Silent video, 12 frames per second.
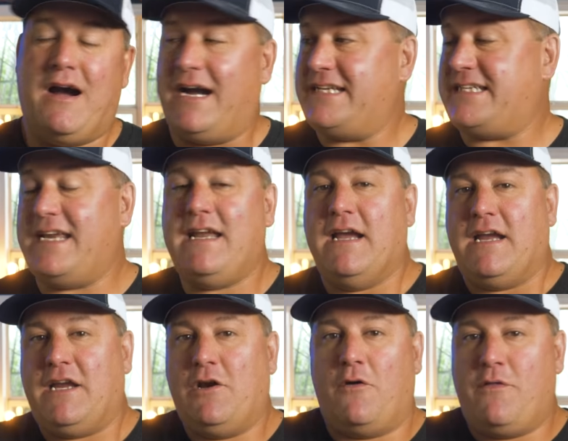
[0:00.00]
i see
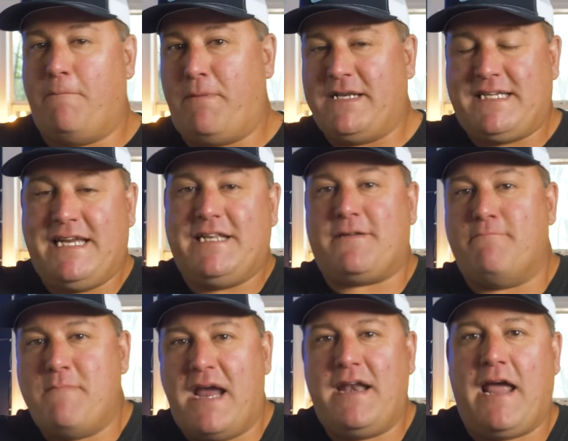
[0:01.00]
you know the petite
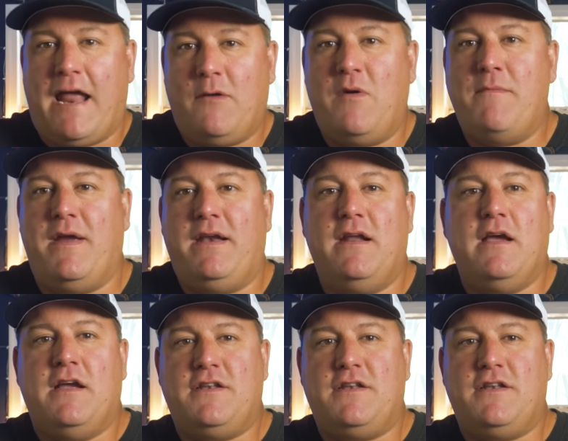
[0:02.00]
men and women